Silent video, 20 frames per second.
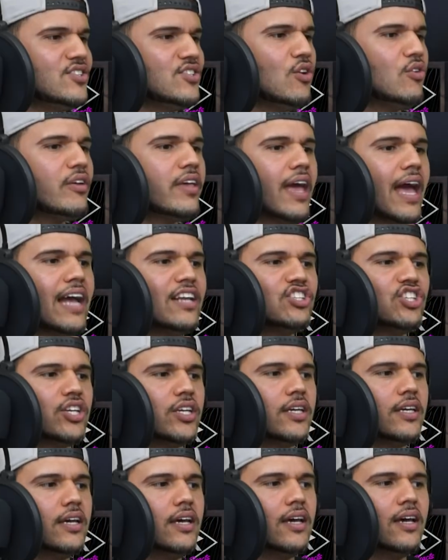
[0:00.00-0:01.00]
So
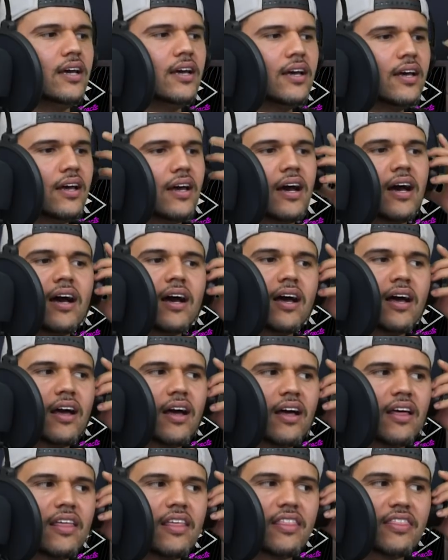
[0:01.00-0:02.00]
catchy.
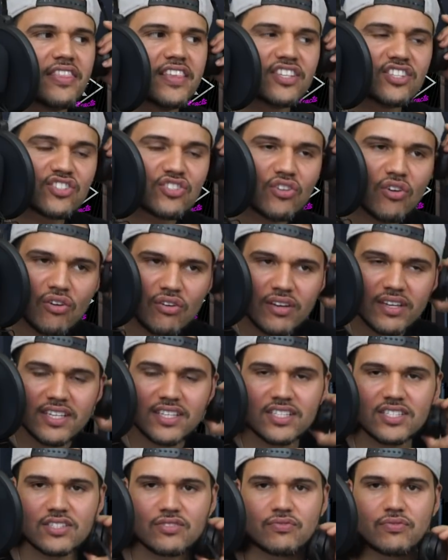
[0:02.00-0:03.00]
This song
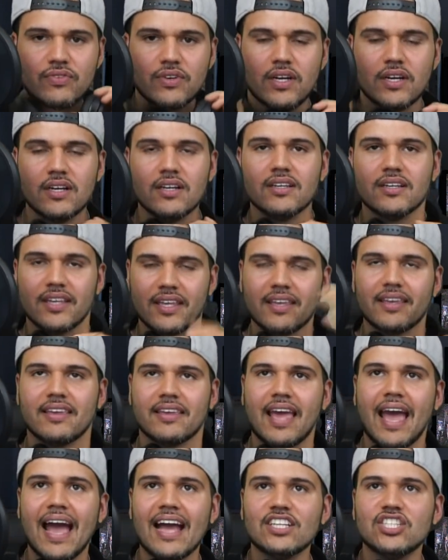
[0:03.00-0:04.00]
is
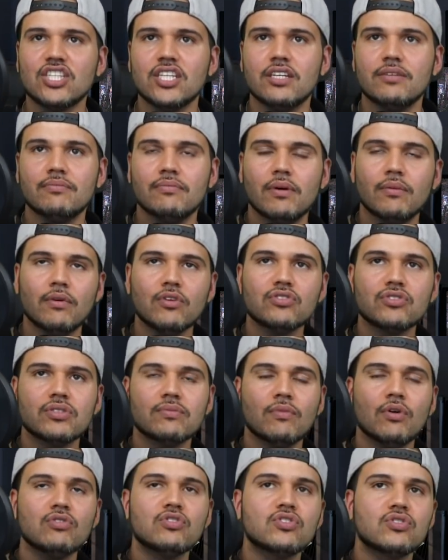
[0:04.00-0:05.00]
catchy, most
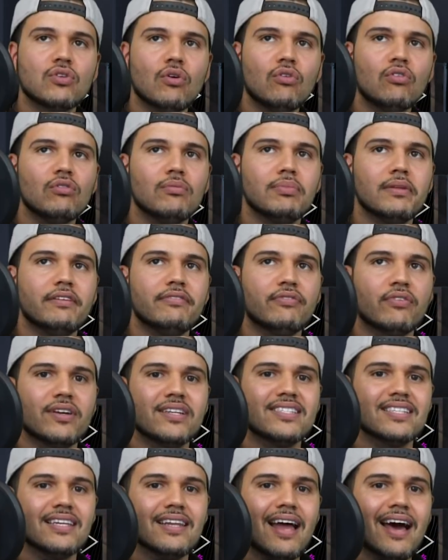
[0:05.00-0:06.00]
notably for
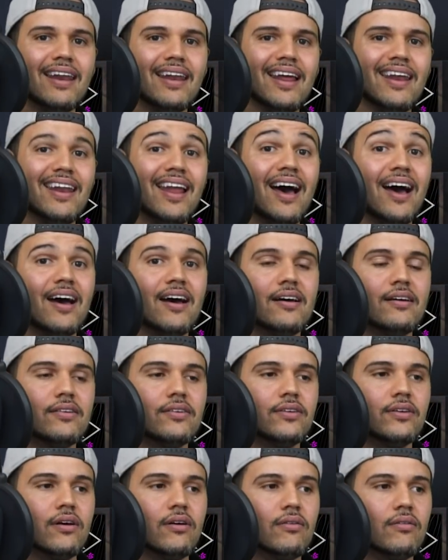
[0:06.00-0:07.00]
its la la la,
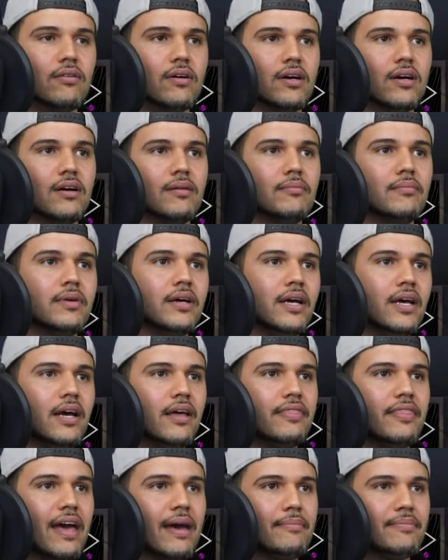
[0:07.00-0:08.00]
you know,
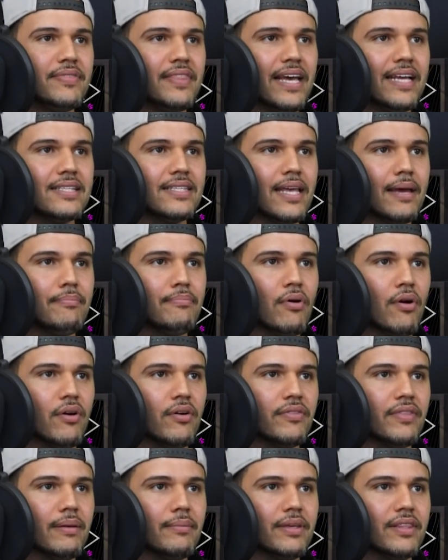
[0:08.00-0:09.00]
that
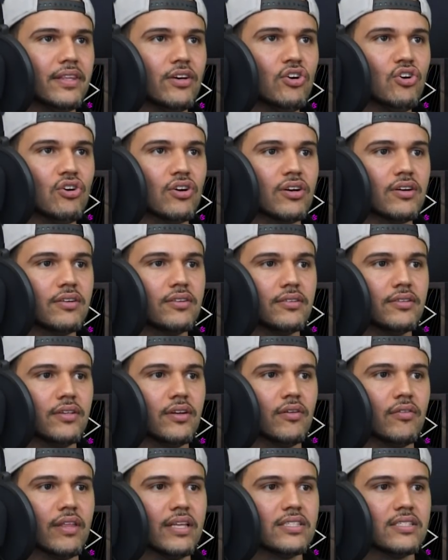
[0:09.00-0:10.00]
part. I mean, the hook,
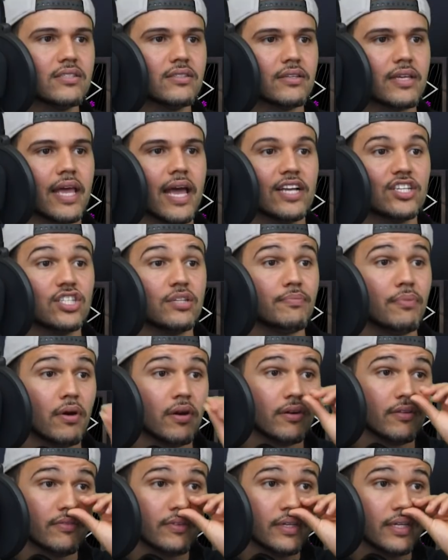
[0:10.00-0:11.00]
you know, that's the catchy
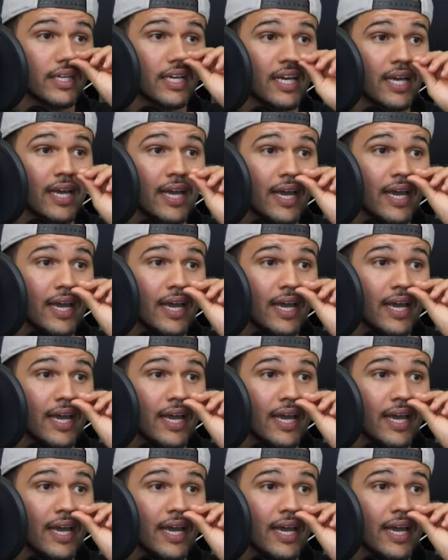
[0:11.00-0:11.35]
part of it.